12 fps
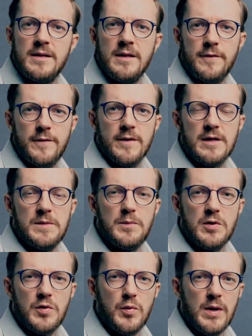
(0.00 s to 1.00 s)
difference
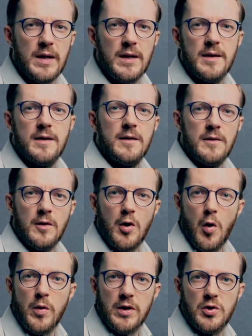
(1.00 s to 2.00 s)
between
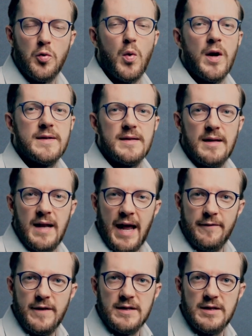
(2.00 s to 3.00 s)
going towards
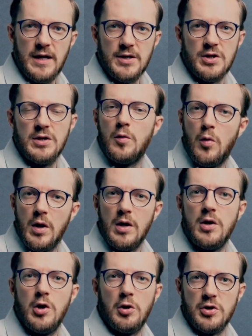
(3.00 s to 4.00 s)
life extension or
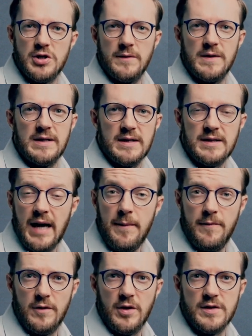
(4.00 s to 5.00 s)
longevity
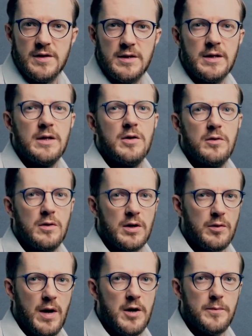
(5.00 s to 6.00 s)
escape velocity or
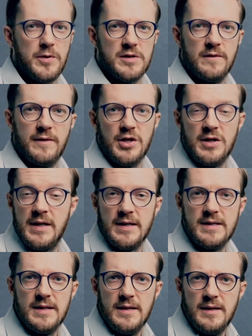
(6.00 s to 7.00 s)
cryopreservation
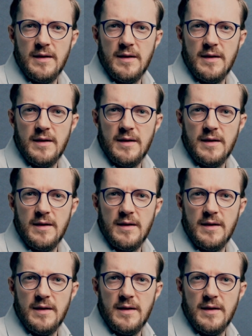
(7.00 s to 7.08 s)
is